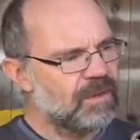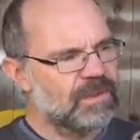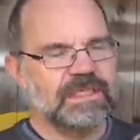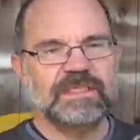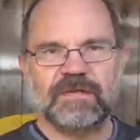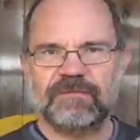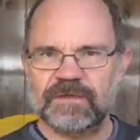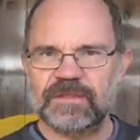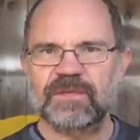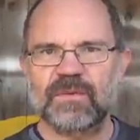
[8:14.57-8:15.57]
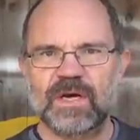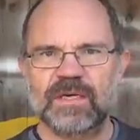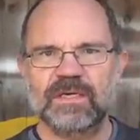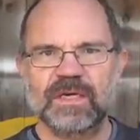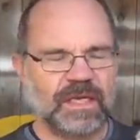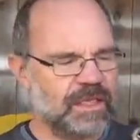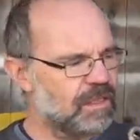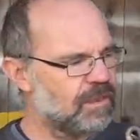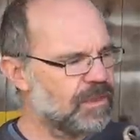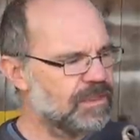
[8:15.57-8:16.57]
which is different to the one
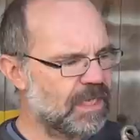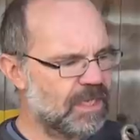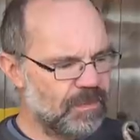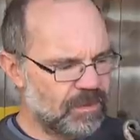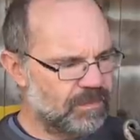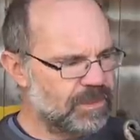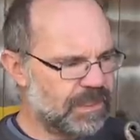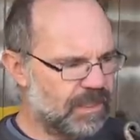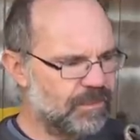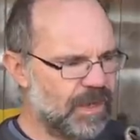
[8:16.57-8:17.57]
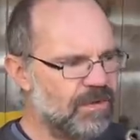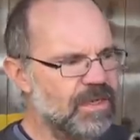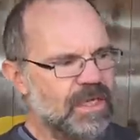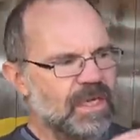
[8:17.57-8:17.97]
in the museum, on the museum bow,